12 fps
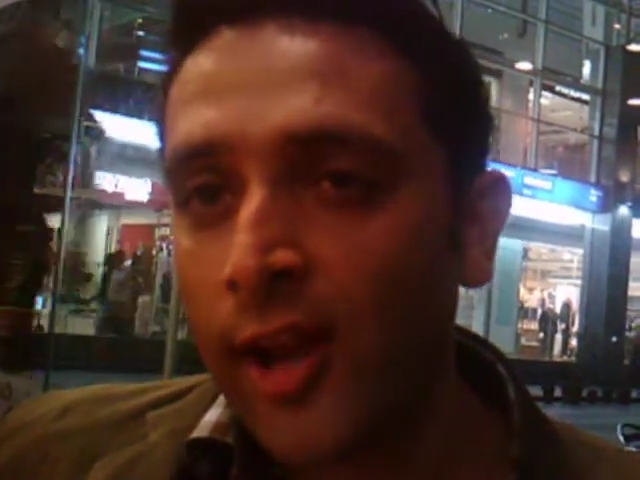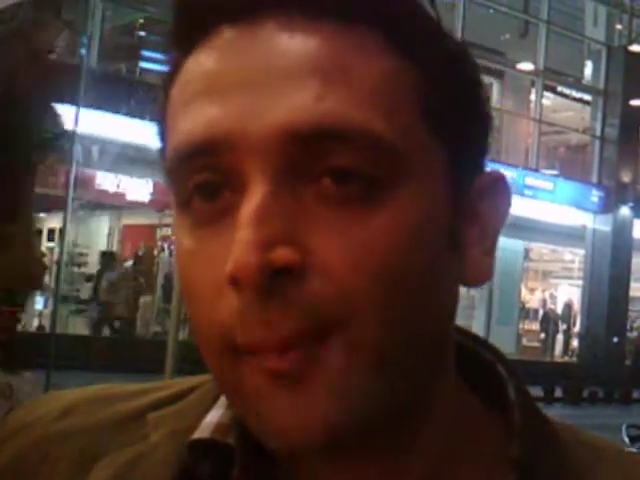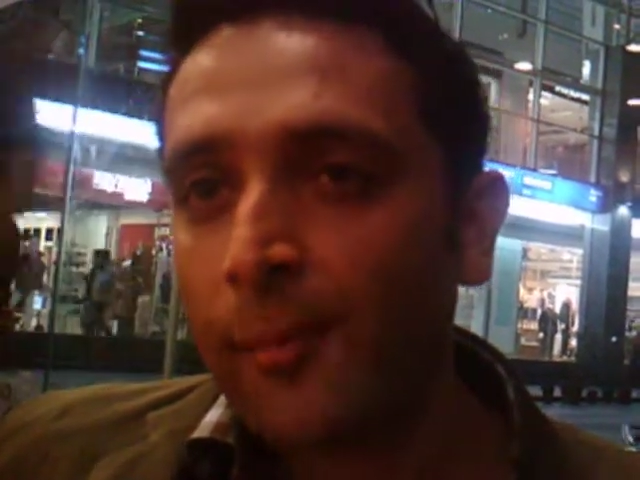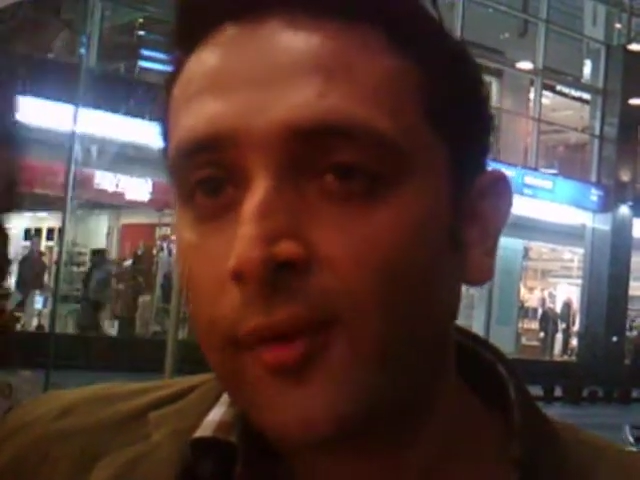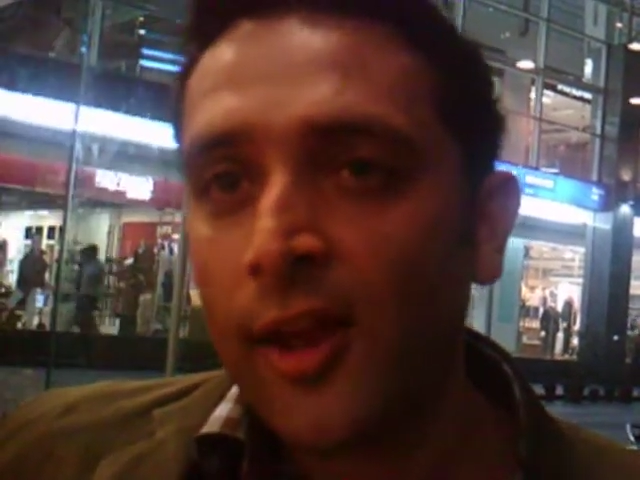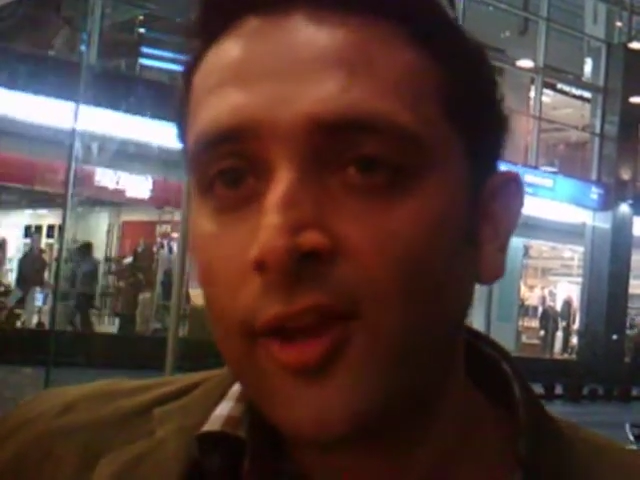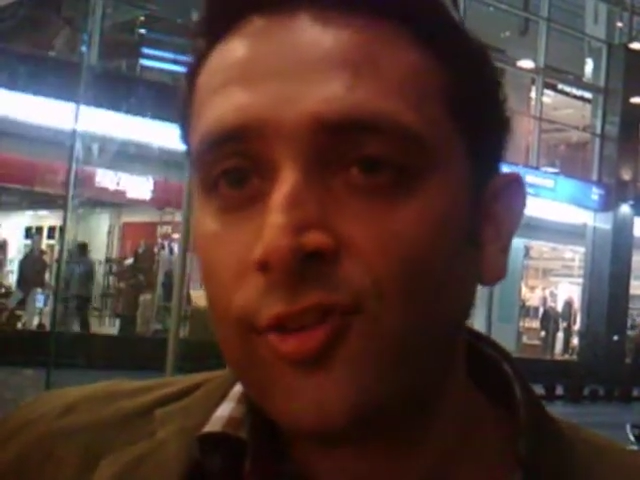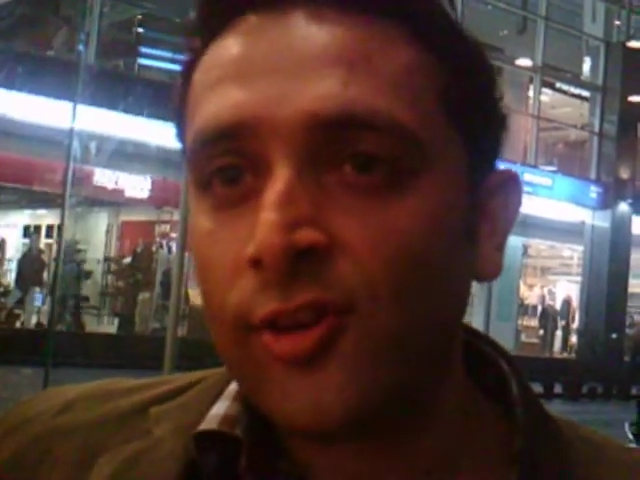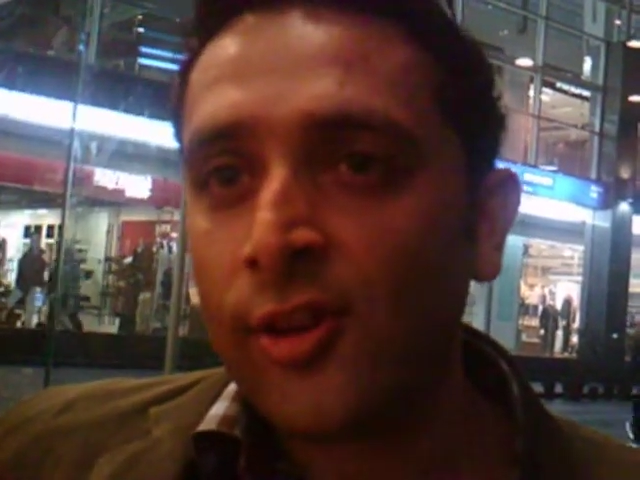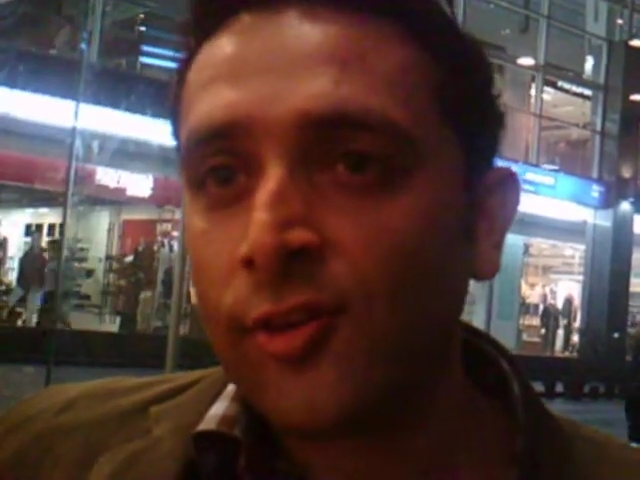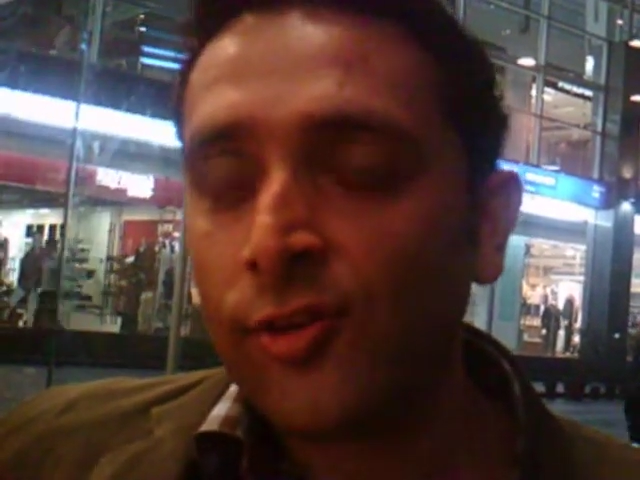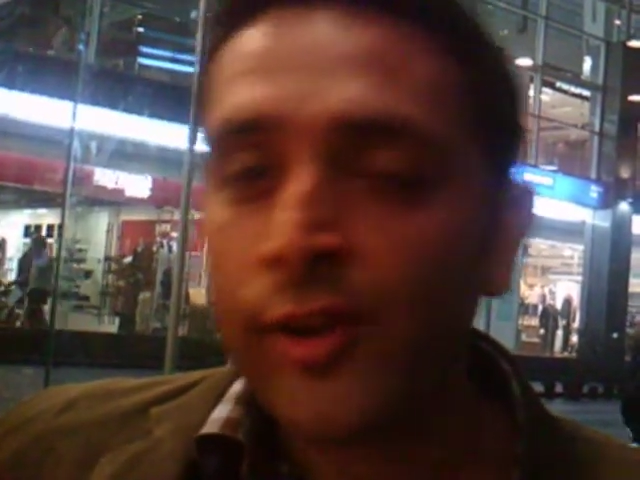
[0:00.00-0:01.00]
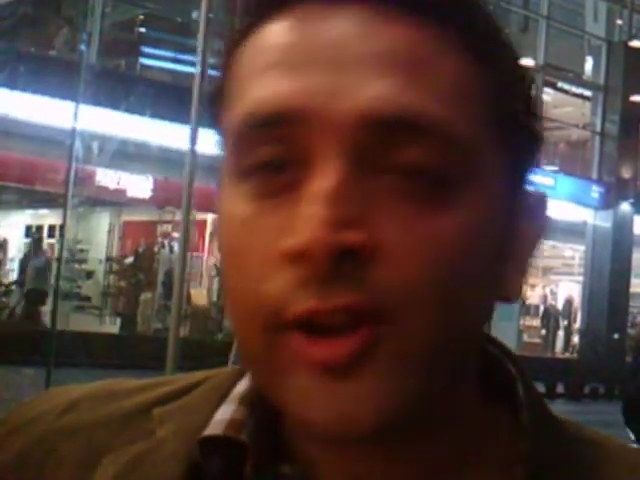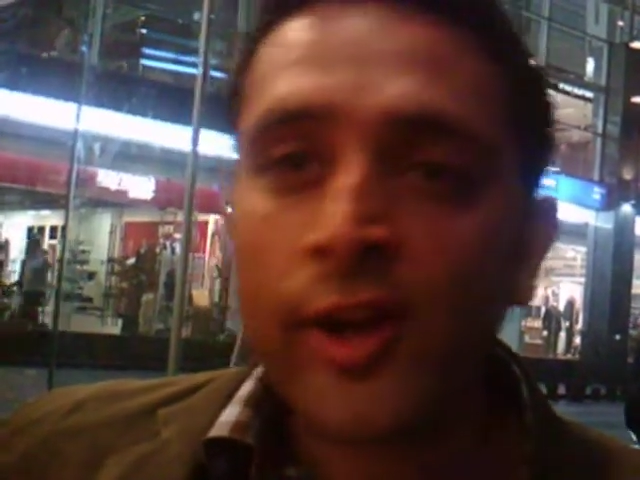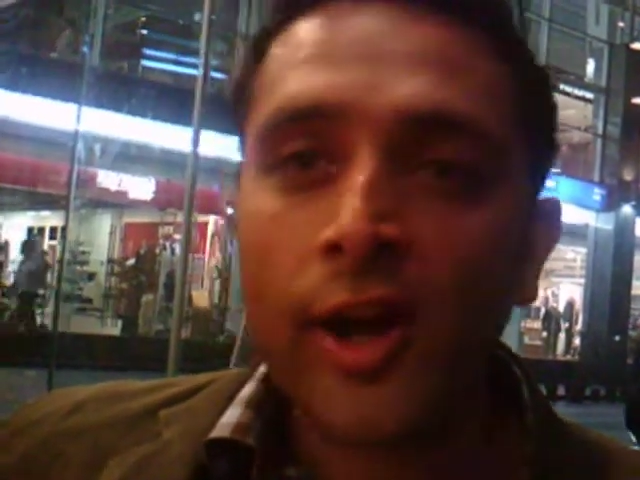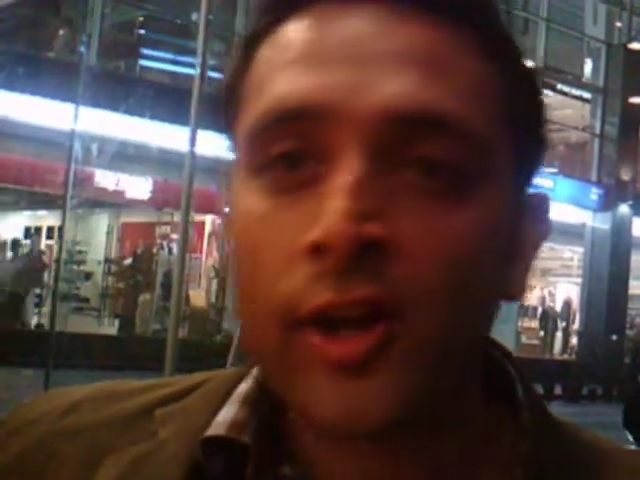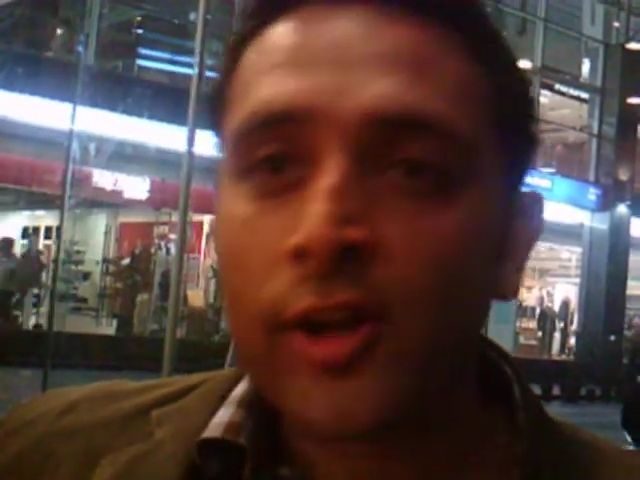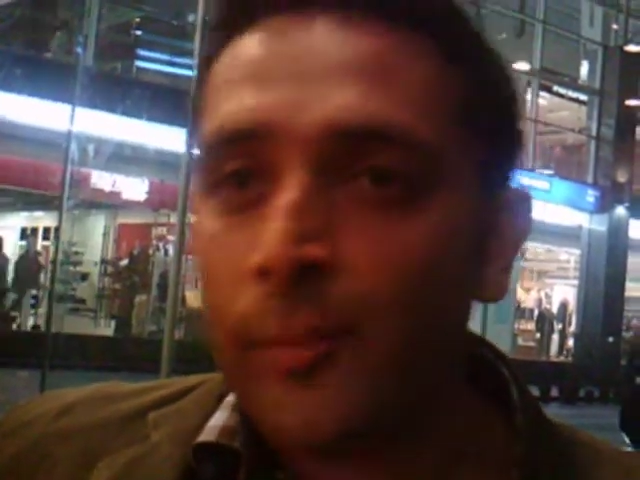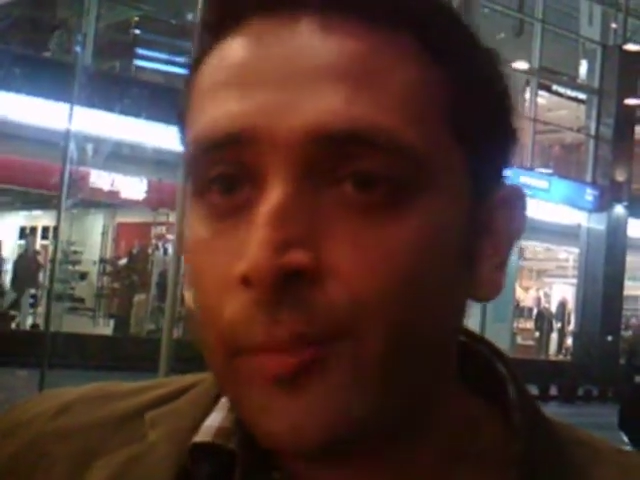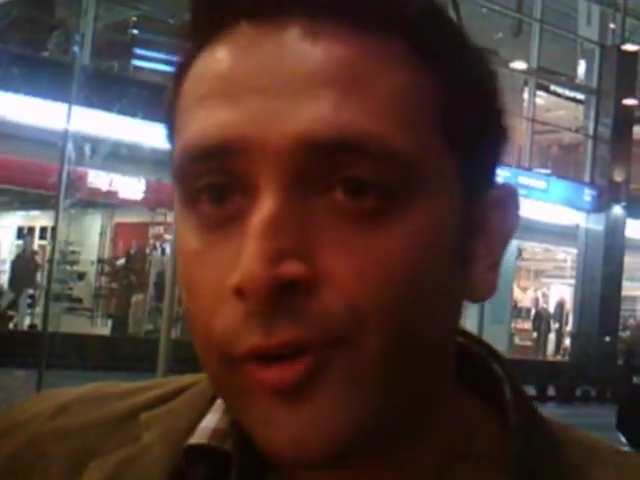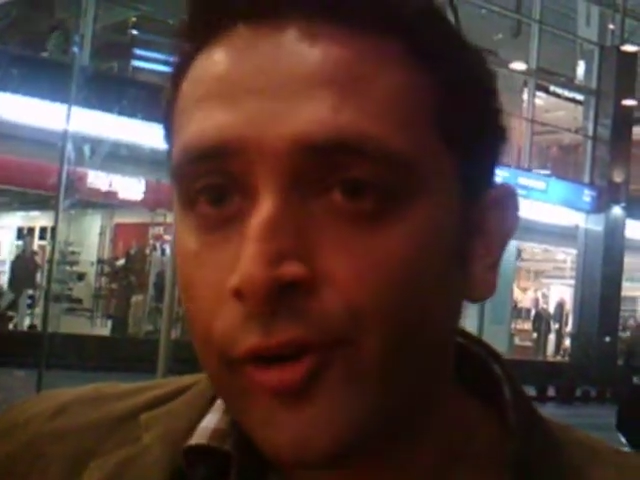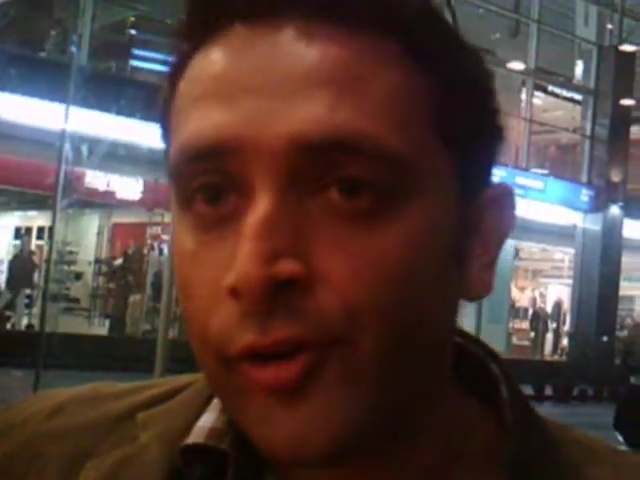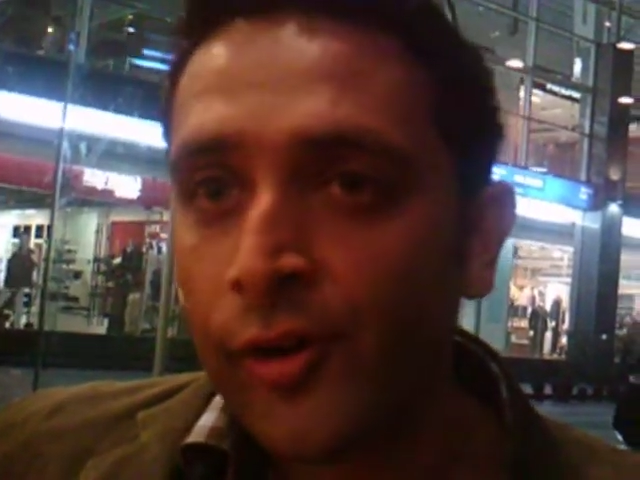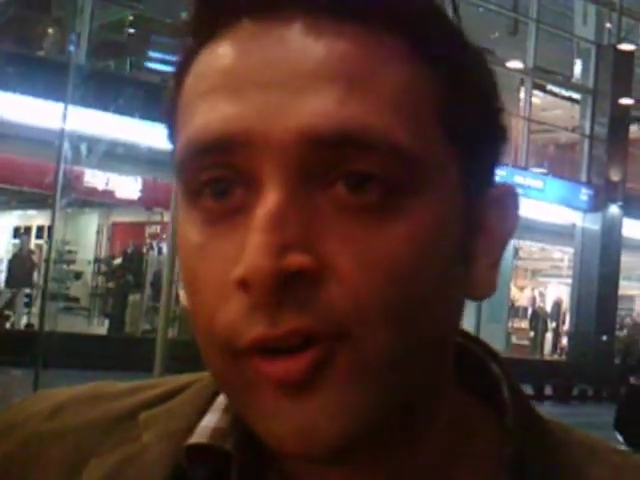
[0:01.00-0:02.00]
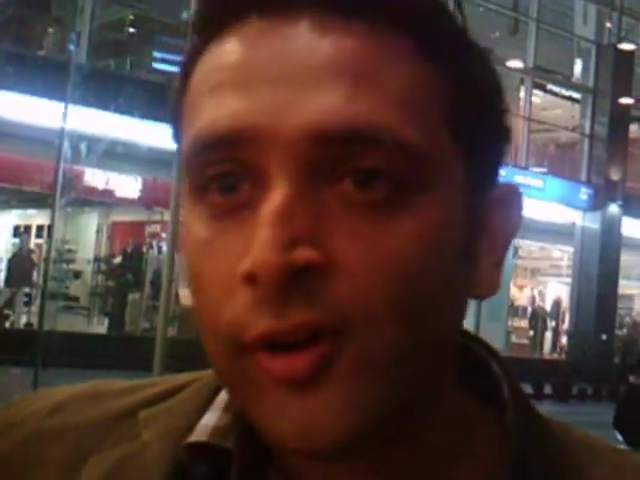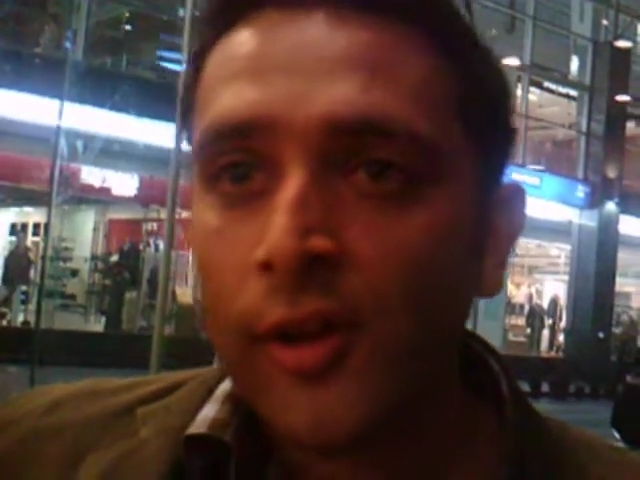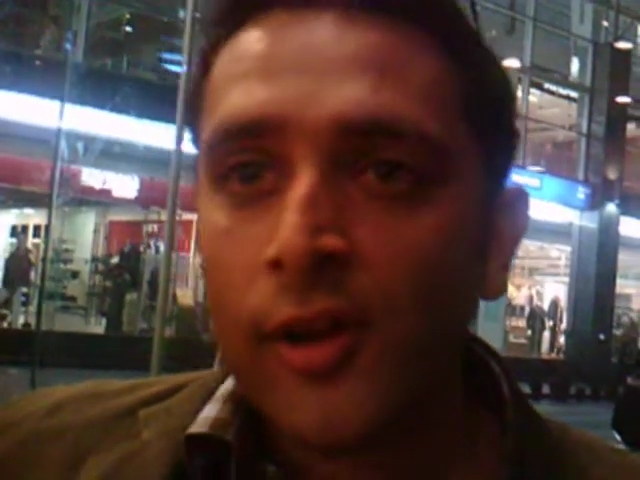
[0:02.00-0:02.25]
application, turning on a computer,